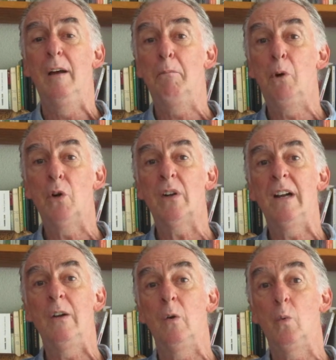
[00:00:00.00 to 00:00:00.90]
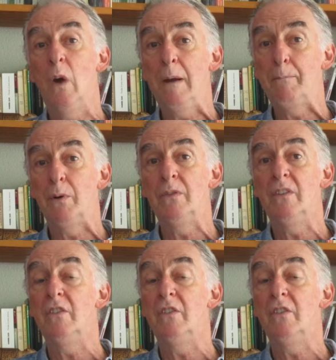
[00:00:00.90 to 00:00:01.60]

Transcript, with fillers: moral weapon